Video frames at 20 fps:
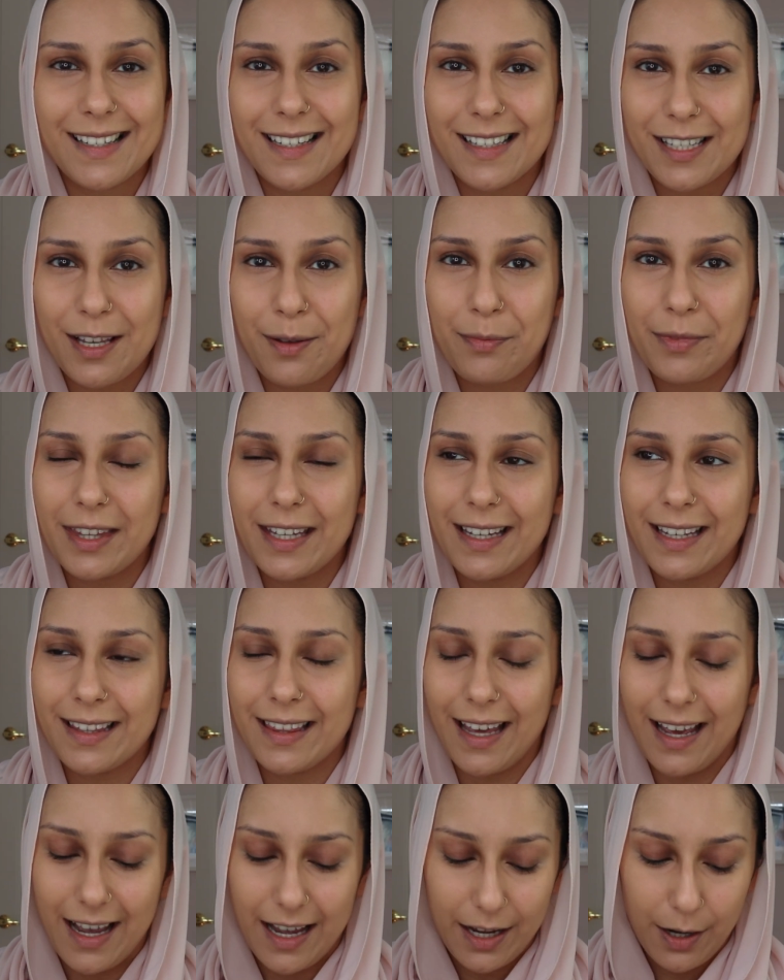It's something
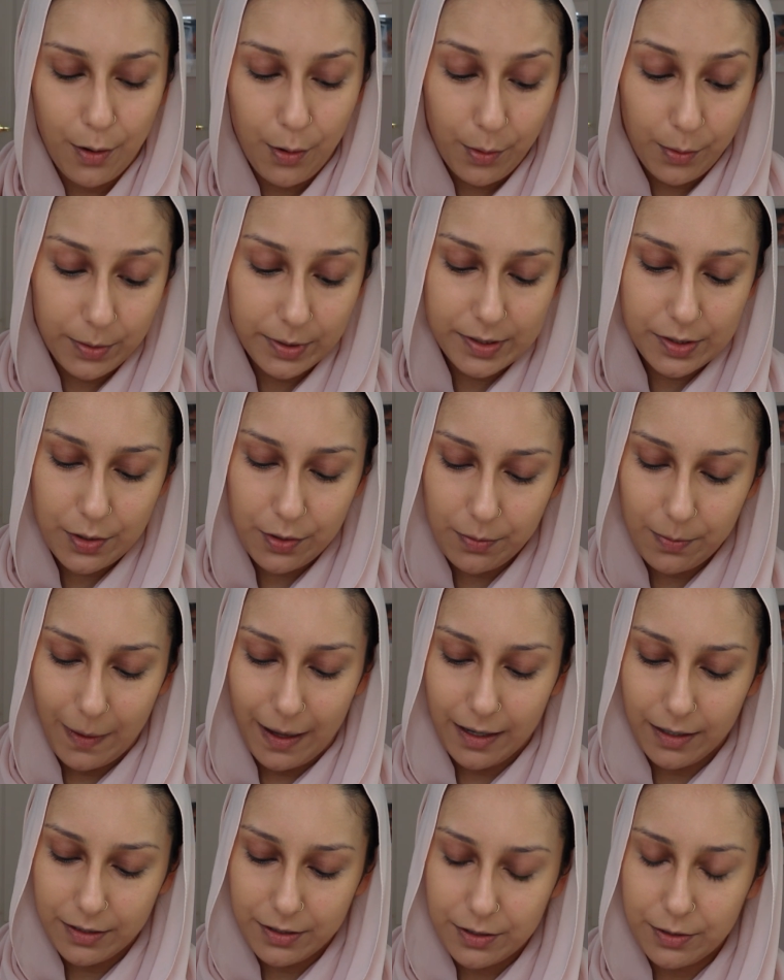that I always go
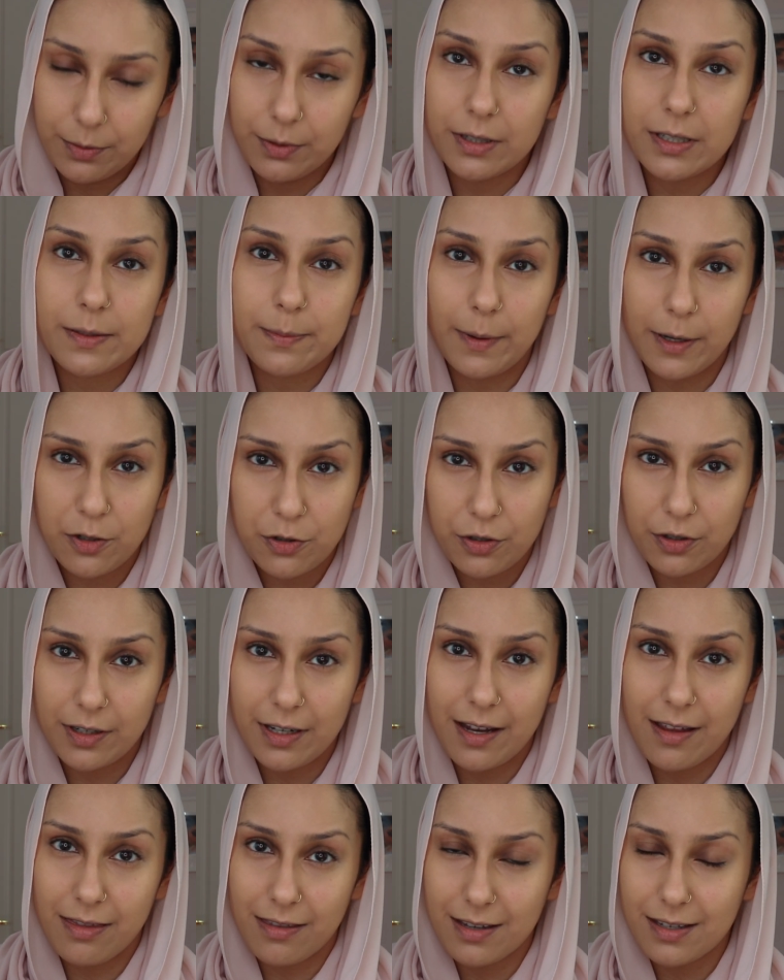back to,
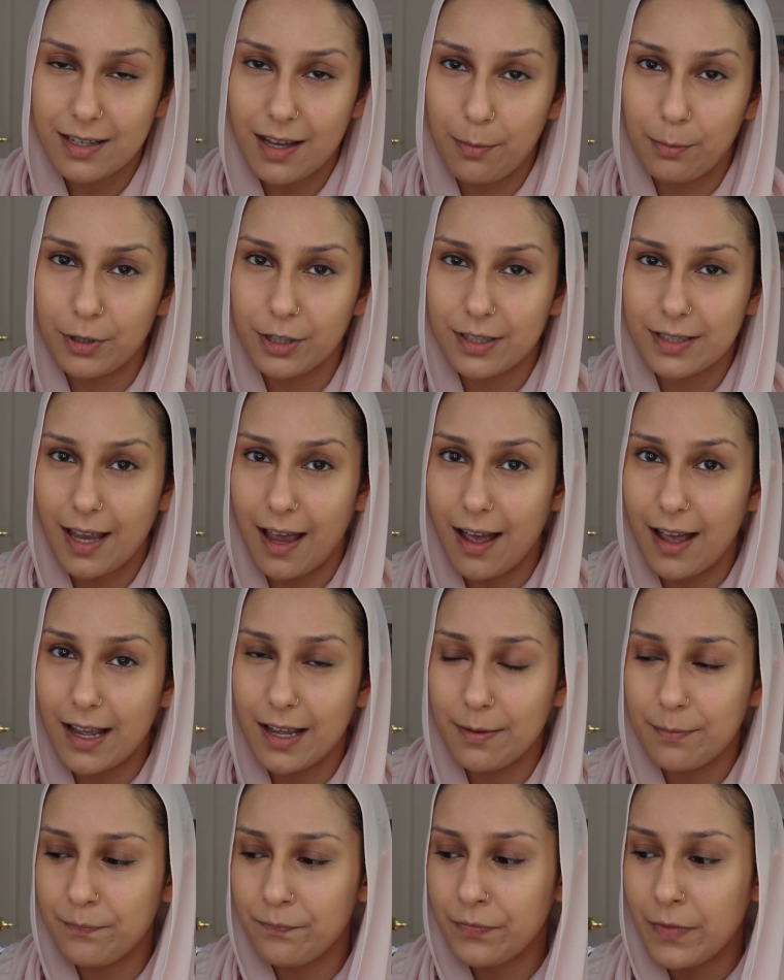especially in the
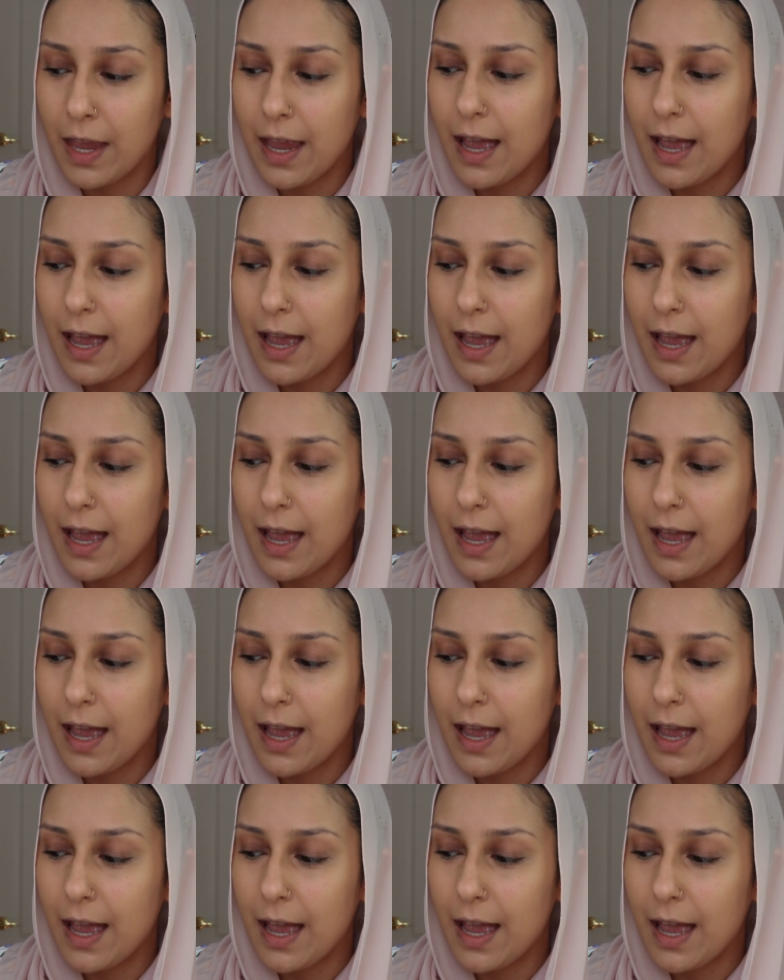summertime.